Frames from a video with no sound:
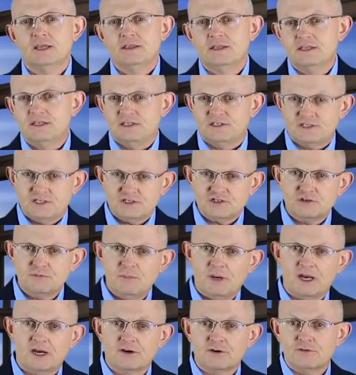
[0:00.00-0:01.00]
The decision
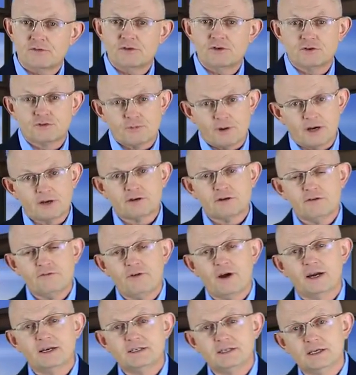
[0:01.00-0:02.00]
maker, the director
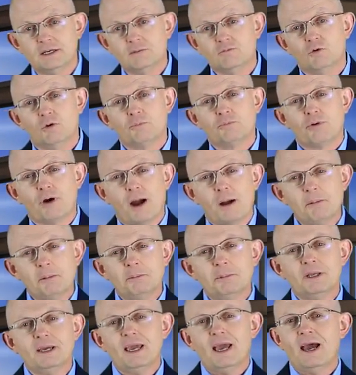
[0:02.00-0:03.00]
of IT, will
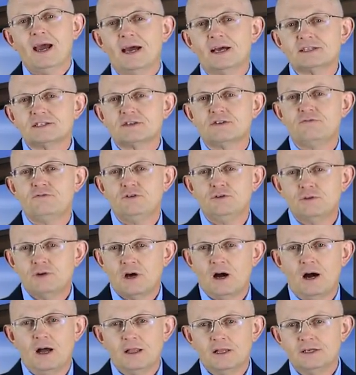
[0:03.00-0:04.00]
probably ask a few
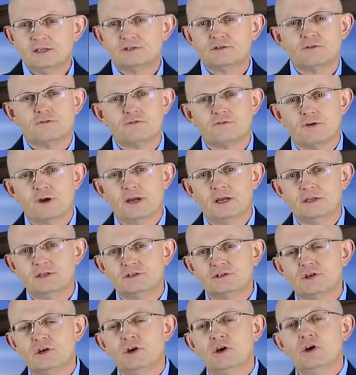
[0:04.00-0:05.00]
colleagues or
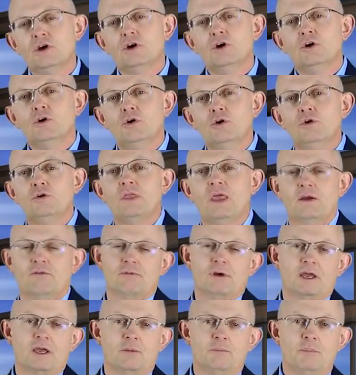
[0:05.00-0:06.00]
friends who they
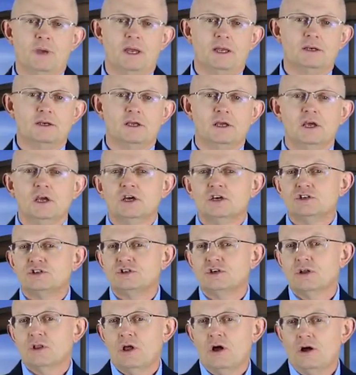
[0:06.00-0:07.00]
recommend.
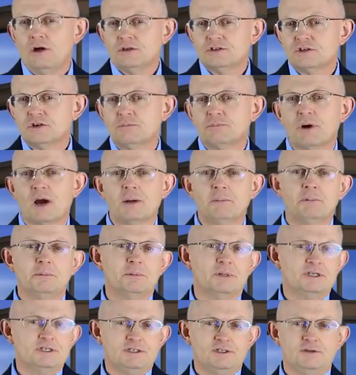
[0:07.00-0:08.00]
She'll also
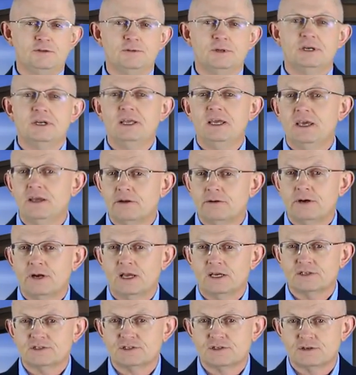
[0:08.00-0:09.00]
probably do an
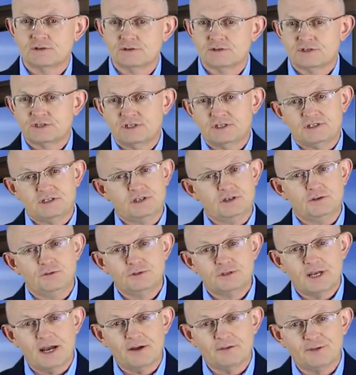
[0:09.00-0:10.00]
internet search to see
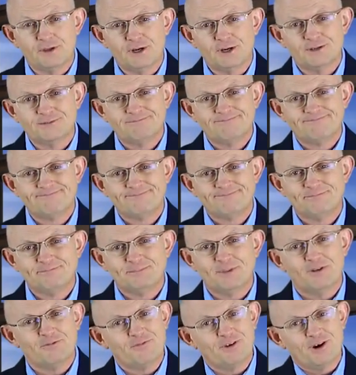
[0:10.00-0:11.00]
who's out there.
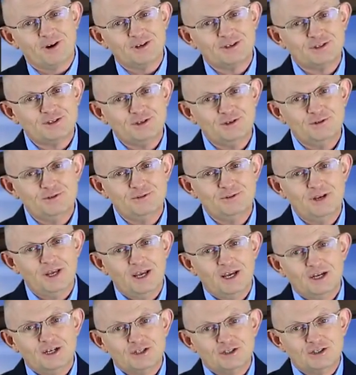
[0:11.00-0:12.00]
But very soon,
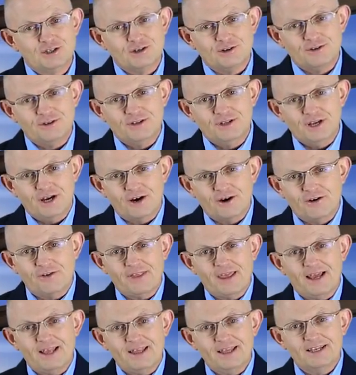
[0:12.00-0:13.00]
she'll narrow
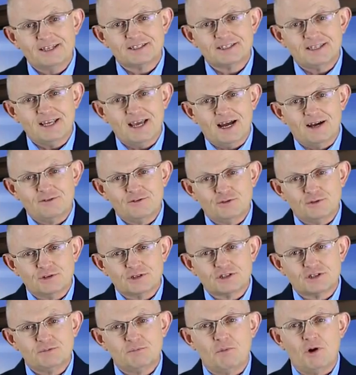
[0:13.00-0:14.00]
that list down to a
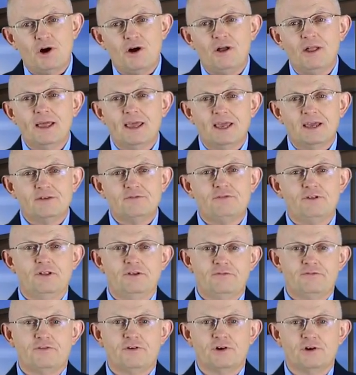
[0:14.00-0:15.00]
small handful
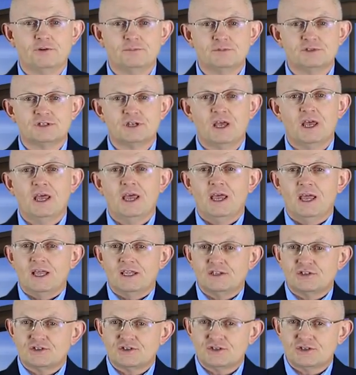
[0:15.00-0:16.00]
of firms
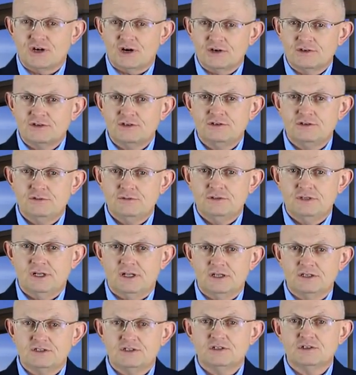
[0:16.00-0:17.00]
and start the due
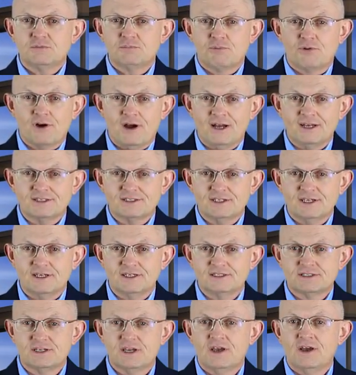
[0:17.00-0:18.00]
diligence
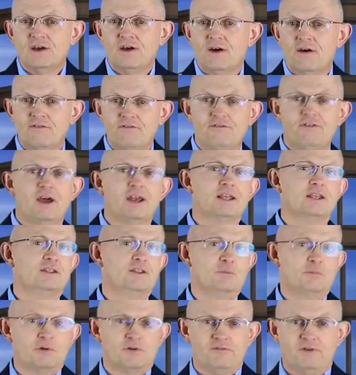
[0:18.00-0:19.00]
process of vetting
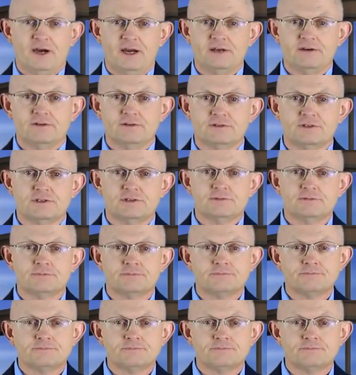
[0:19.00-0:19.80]
the providers.